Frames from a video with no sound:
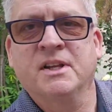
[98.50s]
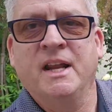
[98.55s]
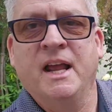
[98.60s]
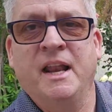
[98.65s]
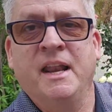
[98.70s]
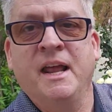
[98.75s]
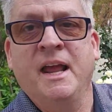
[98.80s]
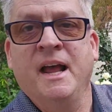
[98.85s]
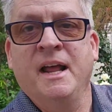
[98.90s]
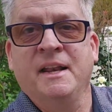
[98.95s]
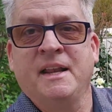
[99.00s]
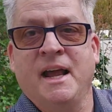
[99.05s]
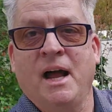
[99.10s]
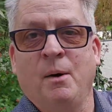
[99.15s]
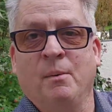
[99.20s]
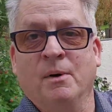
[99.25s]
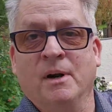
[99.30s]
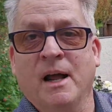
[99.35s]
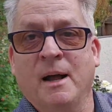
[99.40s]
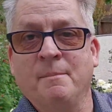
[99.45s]
in. Now,
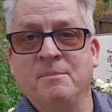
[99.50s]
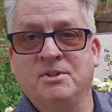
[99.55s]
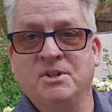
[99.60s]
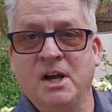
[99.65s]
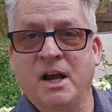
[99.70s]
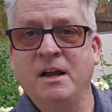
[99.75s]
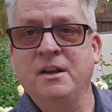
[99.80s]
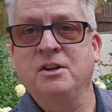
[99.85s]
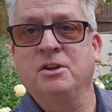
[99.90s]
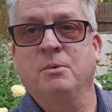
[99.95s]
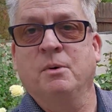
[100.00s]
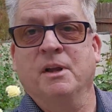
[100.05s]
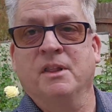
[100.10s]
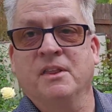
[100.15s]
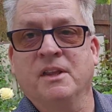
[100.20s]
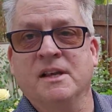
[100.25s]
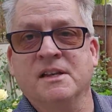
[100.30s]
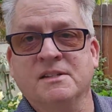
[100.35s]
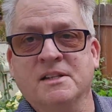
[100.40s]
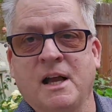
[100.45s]
when I'm done doing
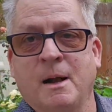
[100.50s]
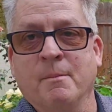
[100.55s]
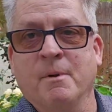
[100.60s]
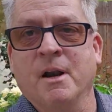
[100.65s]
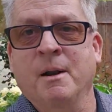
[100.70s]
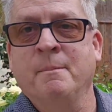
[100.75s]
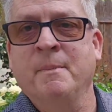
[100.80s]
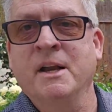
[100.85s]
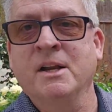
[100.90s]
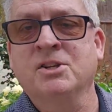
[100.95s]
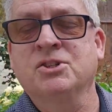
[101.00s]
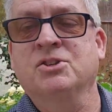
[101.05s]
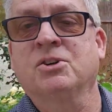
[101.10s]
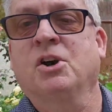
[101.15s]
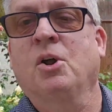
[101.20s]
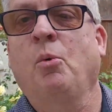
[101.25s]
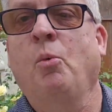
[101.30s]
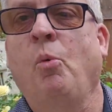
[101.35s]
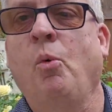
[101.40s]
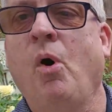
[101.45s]
this, I'm going to make sure
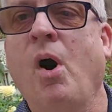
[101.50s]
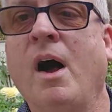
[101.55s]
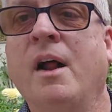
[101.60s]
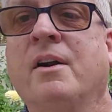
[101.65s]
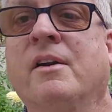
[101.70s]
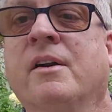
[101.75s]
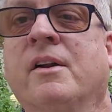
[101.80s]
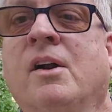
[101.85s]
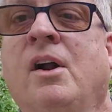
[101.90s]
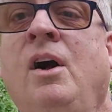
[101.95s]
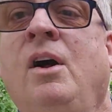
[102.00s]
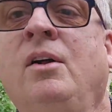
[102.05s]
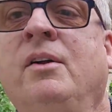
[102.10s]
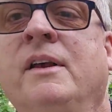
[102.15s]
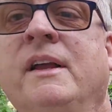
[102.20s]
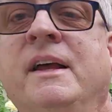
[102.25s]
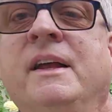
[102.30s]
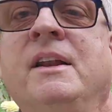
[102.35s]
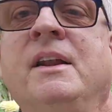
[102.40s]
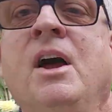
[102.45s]
to water it all
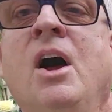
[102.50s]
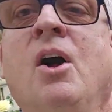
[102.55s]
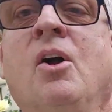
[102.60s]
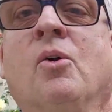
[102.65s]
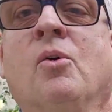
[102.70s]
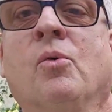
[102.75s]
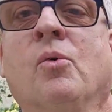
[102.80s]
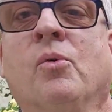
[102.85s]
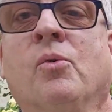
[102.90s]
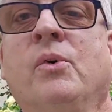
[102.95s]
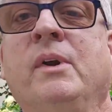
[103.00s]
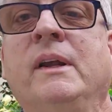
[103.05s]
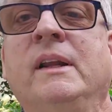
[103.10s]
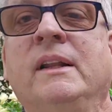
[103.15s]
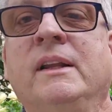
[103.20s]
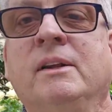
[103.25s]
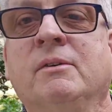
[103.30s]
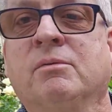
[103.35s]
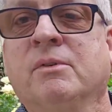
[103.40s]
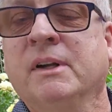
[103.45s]
in
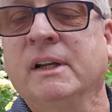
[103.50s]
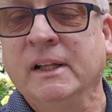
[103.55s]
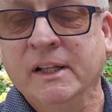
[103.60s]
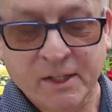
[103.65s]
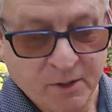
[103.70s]
really